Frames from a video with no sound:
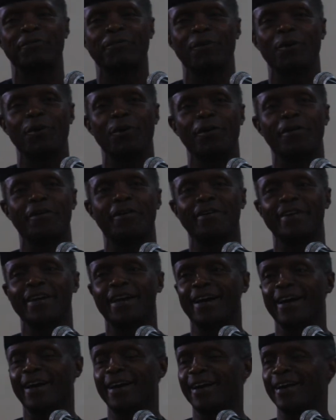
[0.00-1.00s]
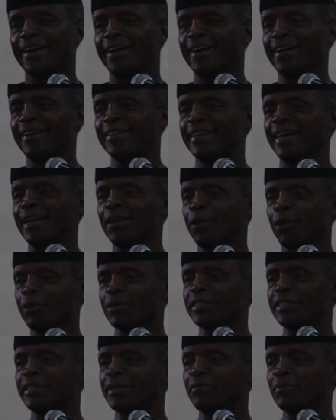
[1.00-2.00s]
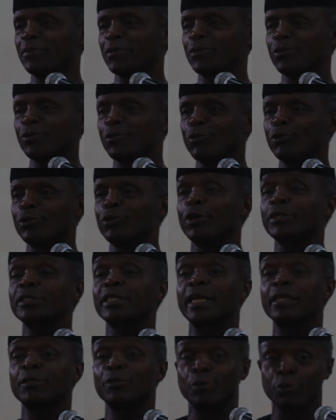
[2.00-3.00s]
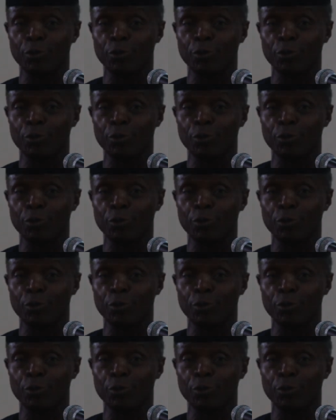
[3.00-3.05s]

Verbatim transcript: before uh, their lordships, you just get